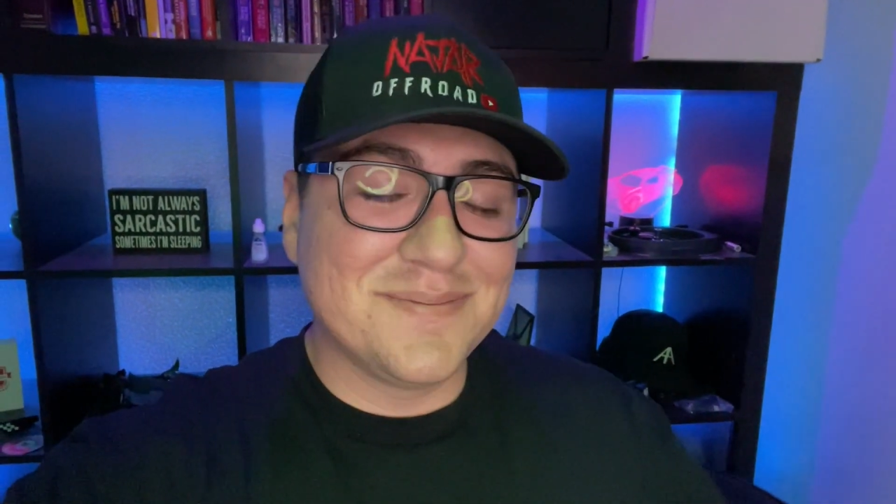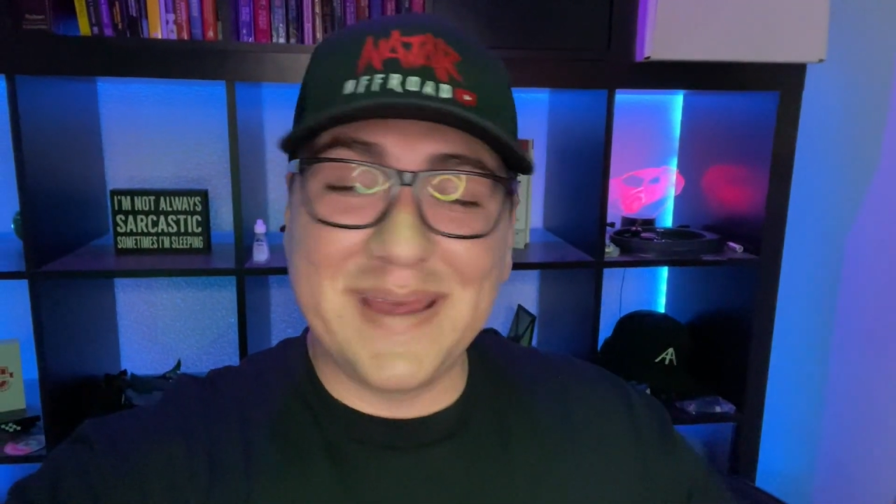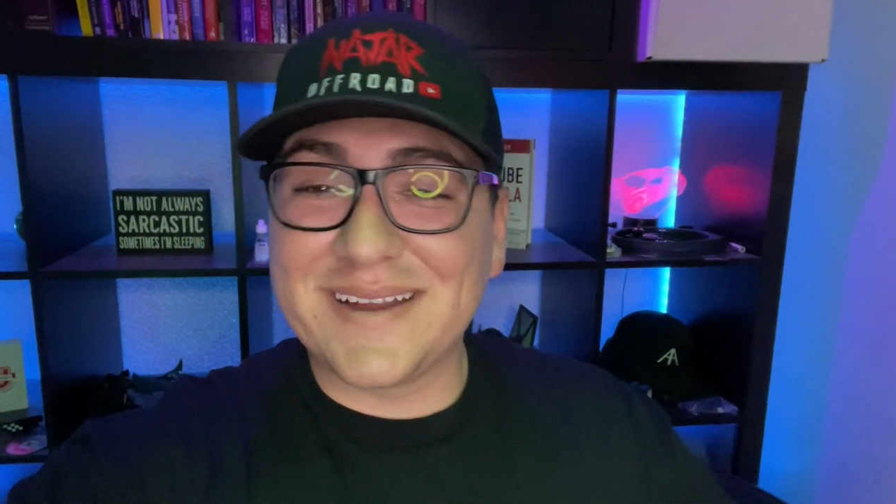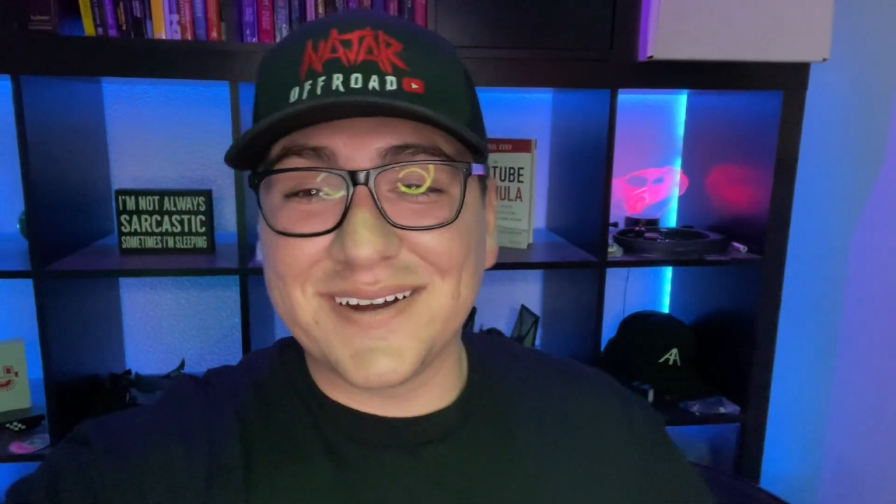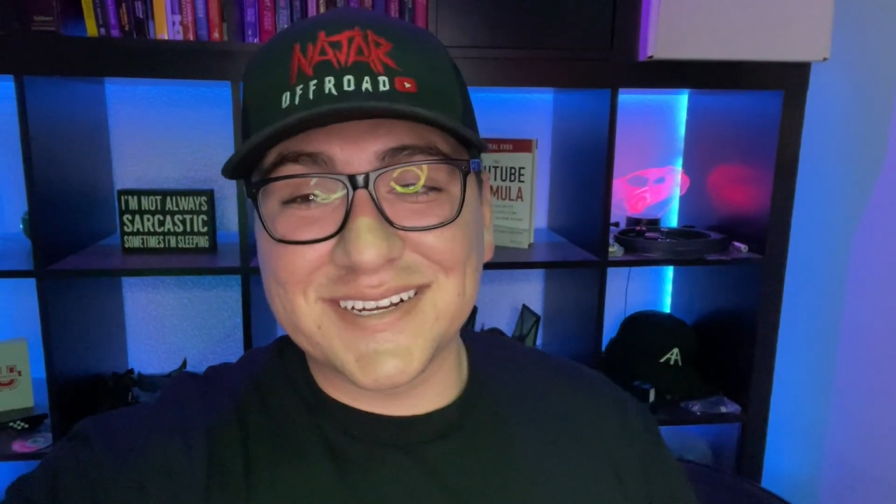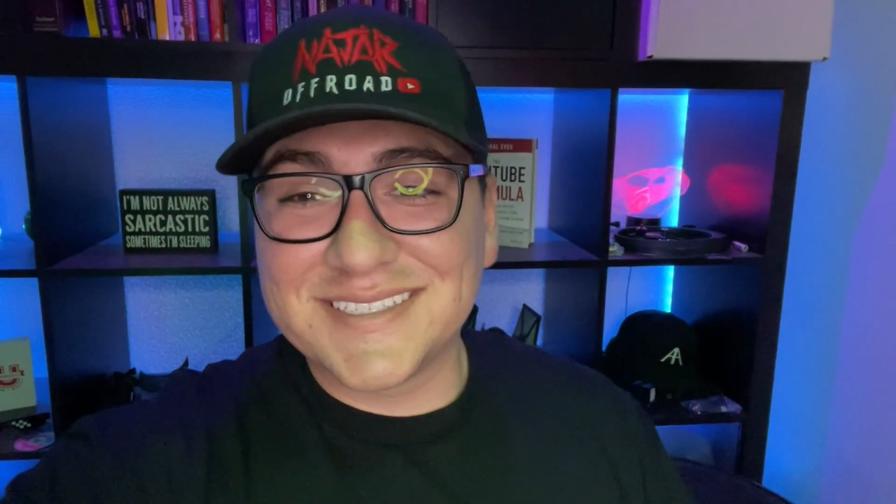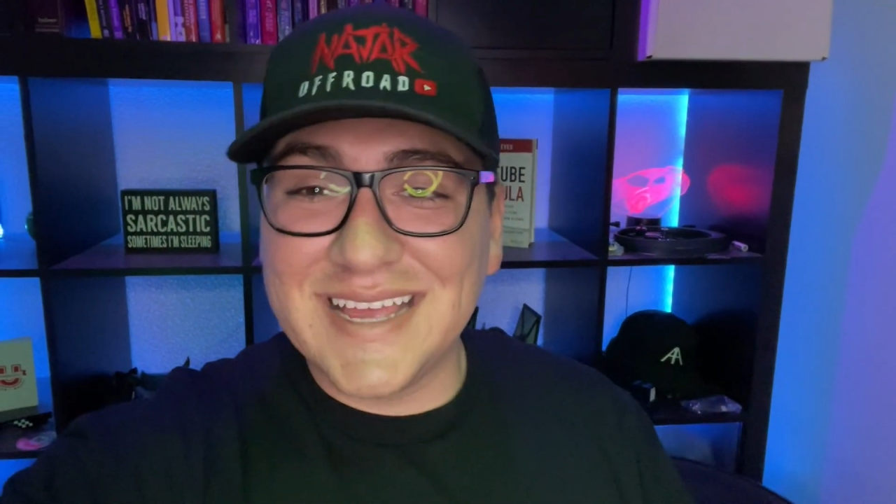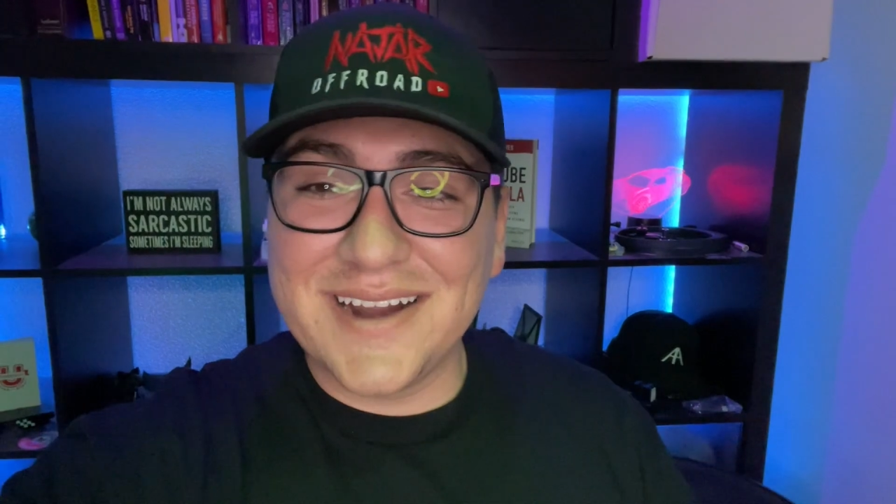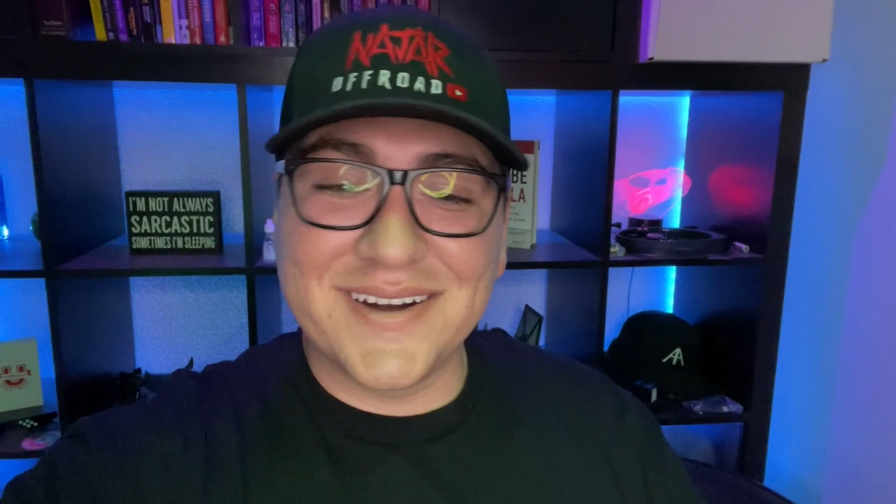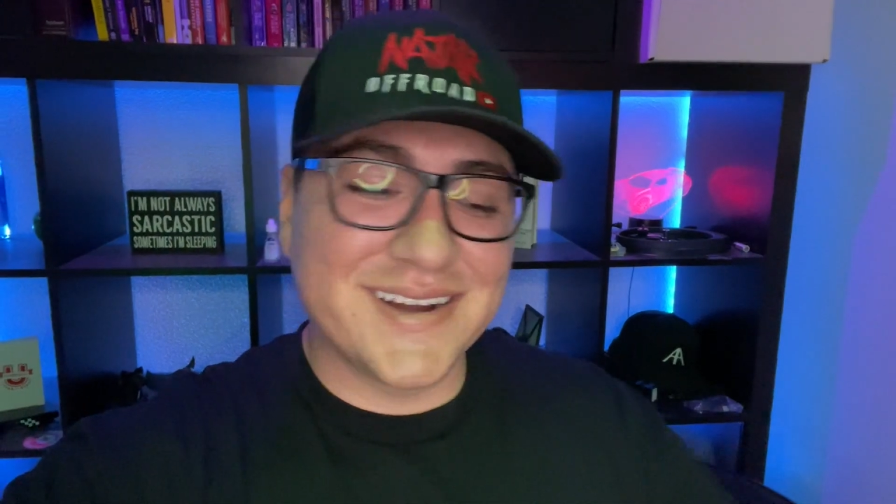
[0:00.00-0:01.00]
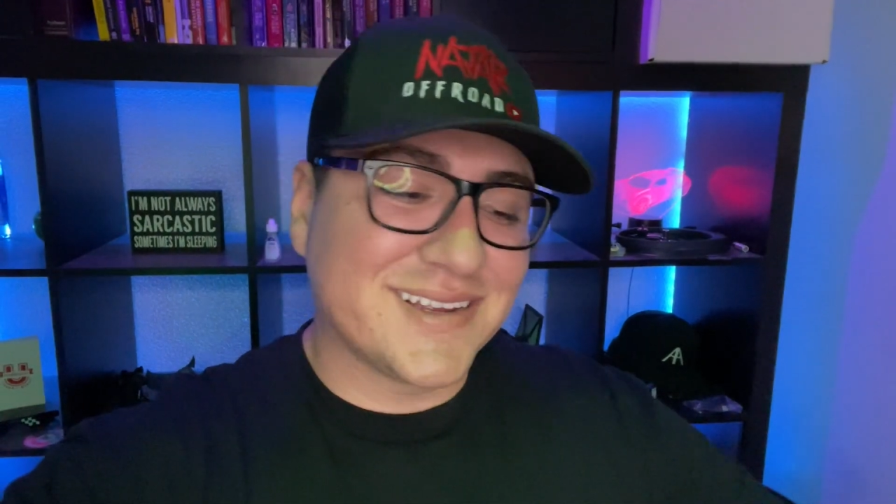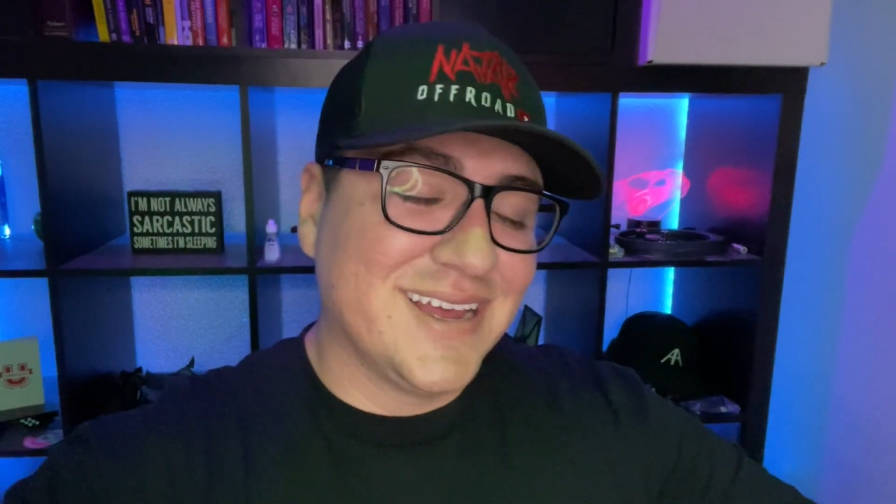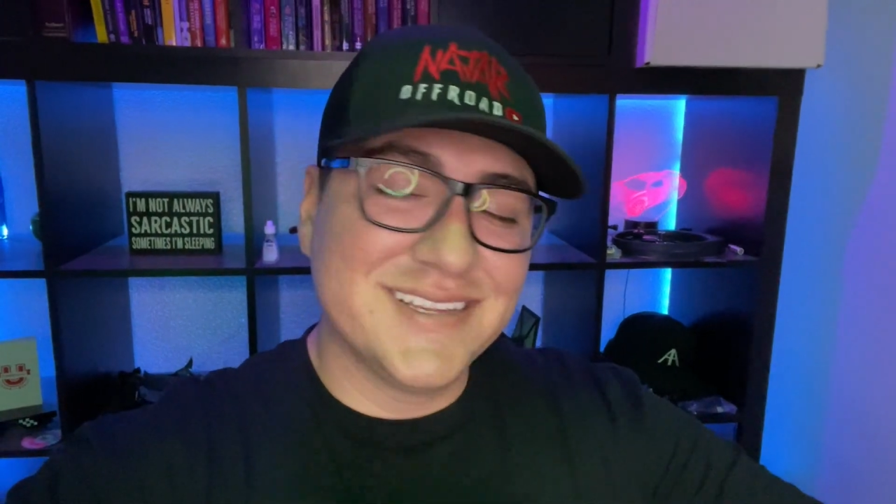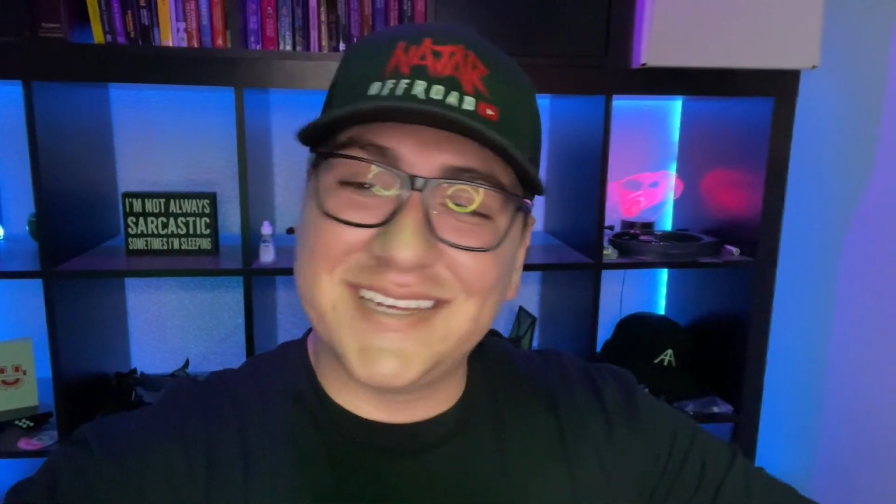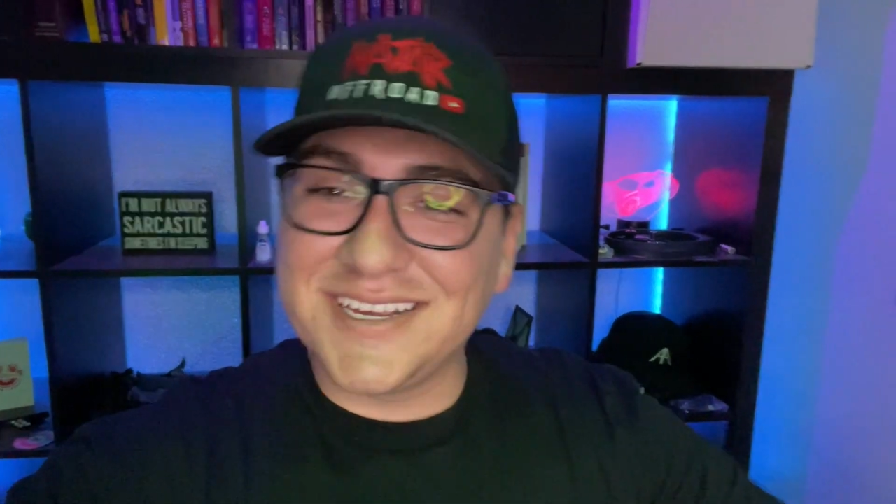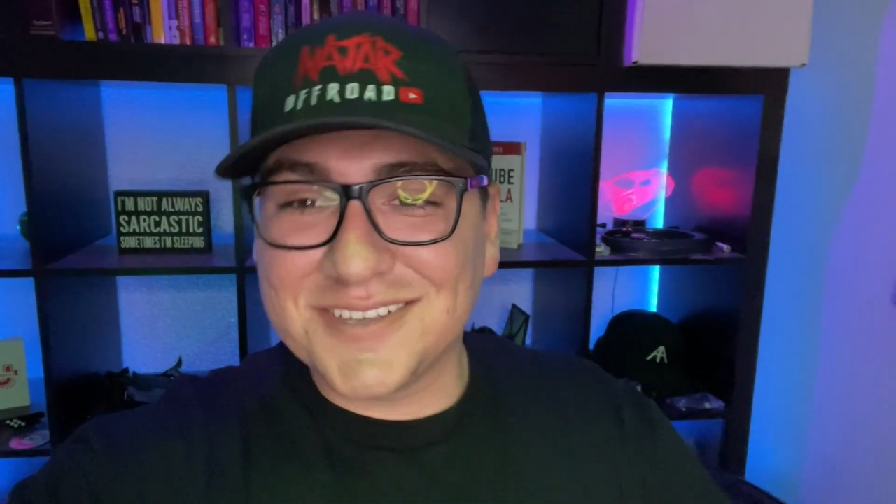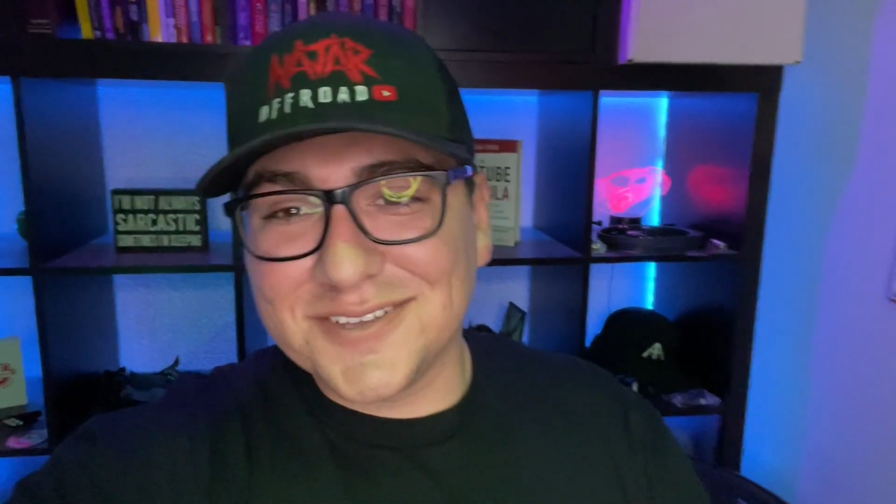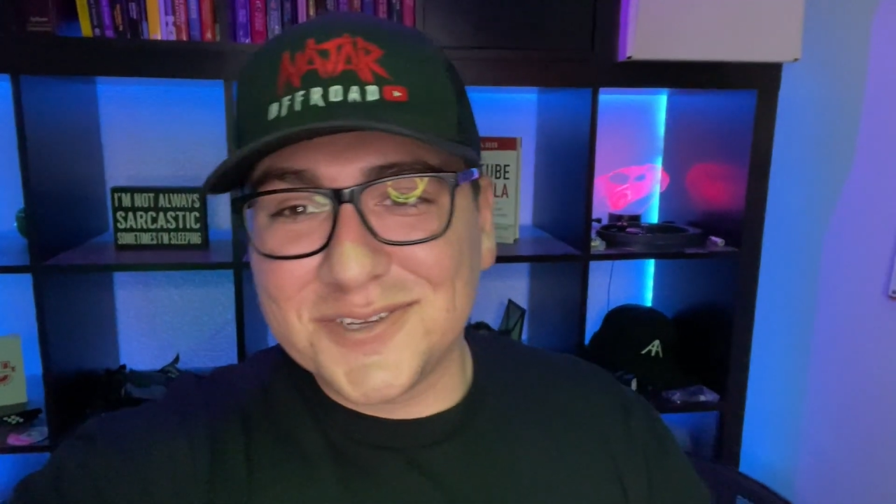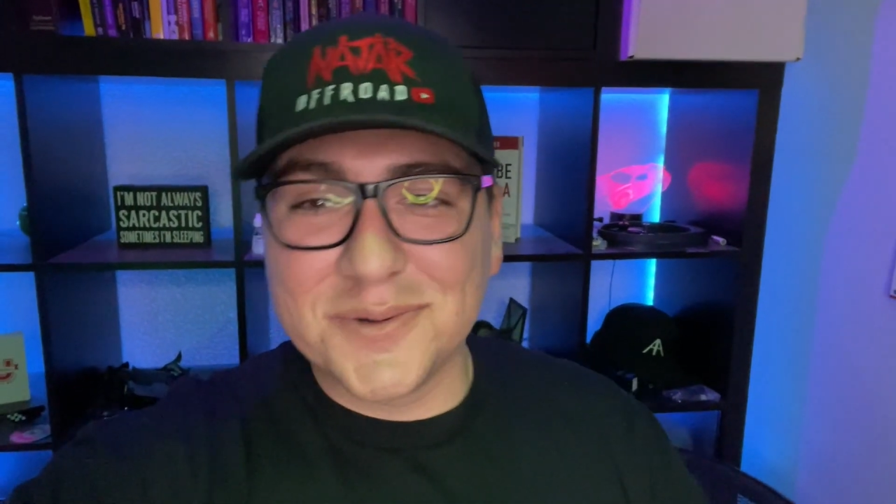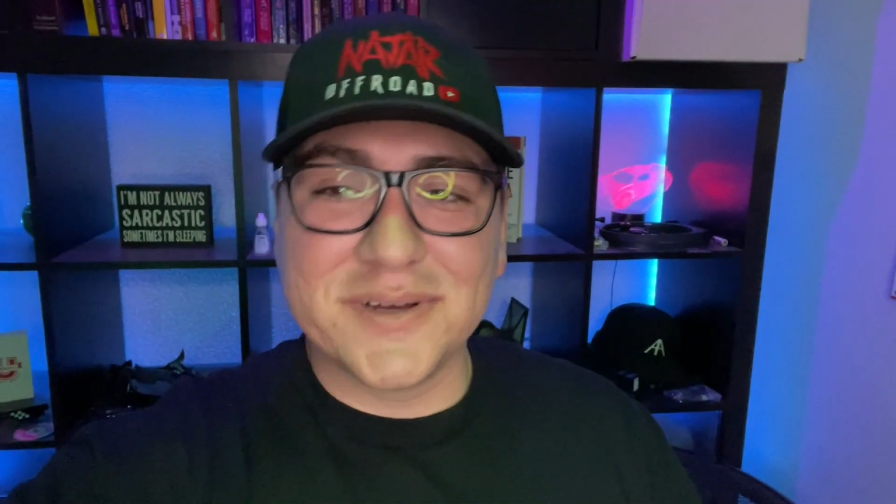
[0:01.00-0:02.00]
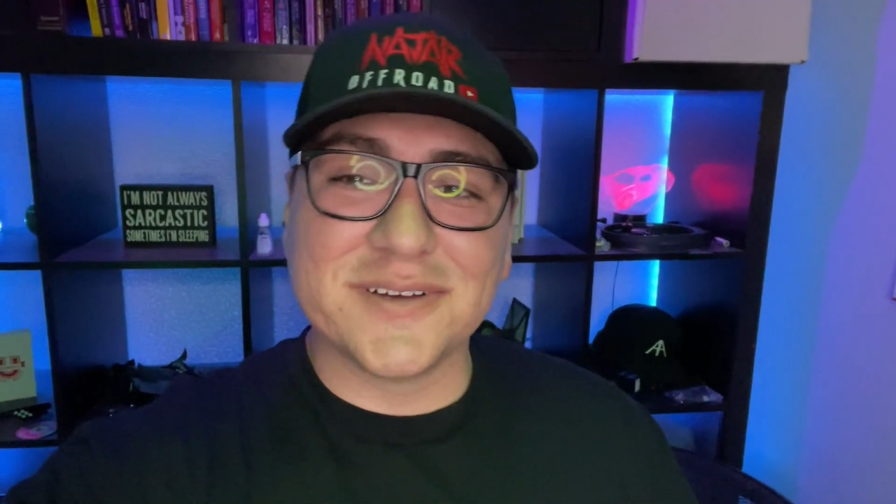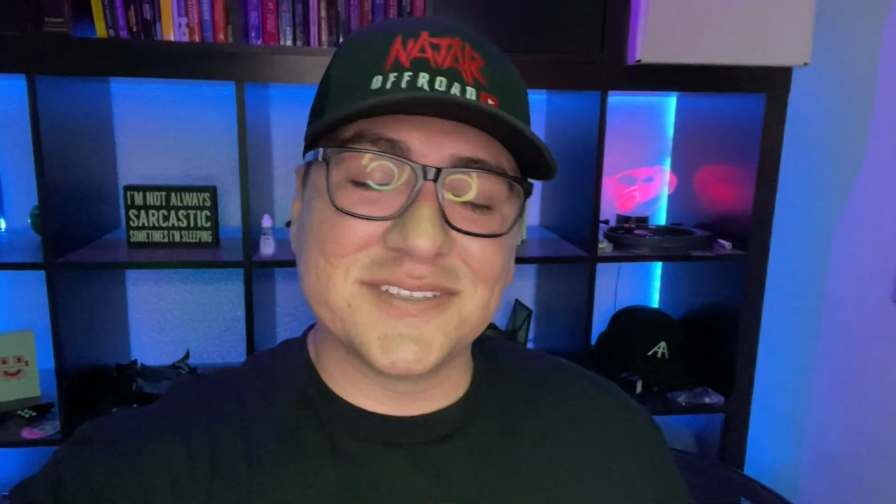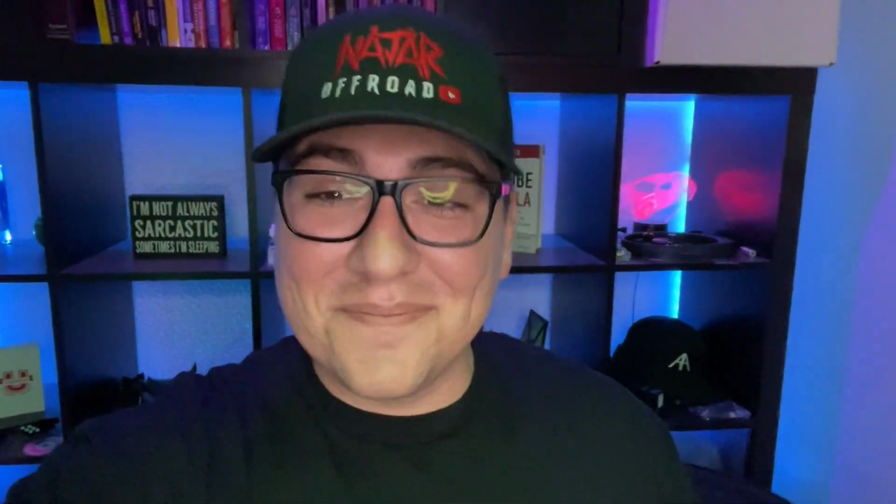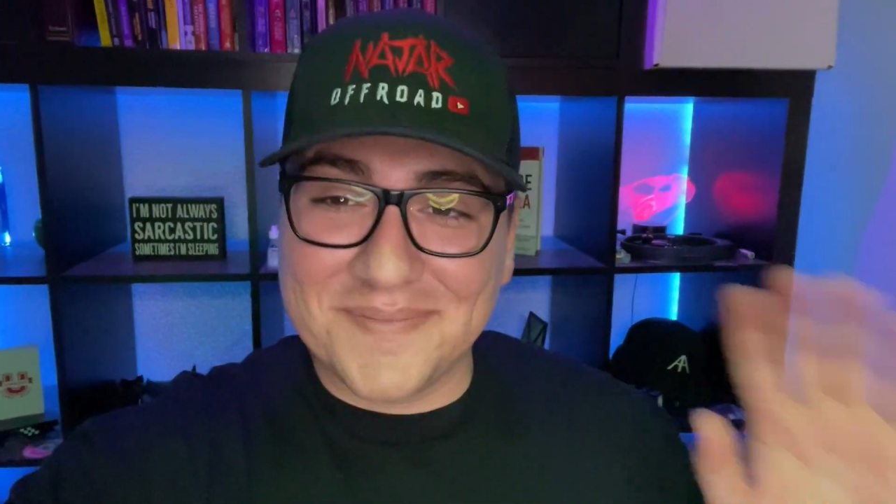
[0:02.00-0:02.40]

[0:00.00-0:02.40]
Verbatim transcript: Baker X Derek, Chase on Two Wheels.